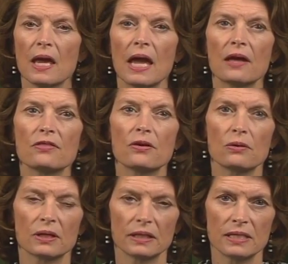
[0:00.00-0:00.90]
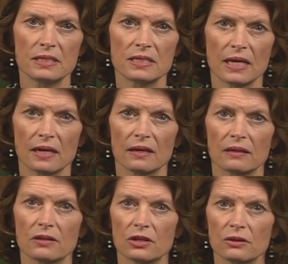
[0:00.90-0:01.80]
And though clean tech
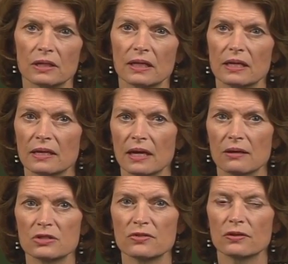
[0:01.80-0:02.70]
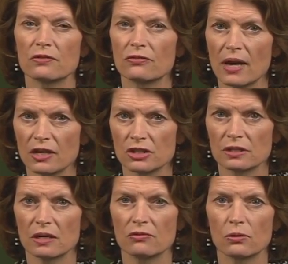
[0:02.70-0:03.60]
currently accounts for a
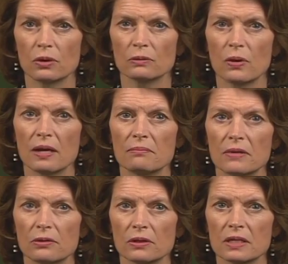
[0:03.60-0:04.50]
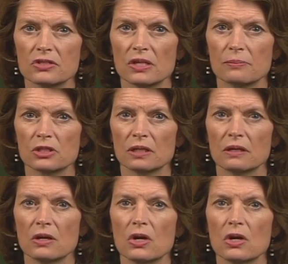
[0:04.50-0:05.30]
fraction of worldwide mineral consumption,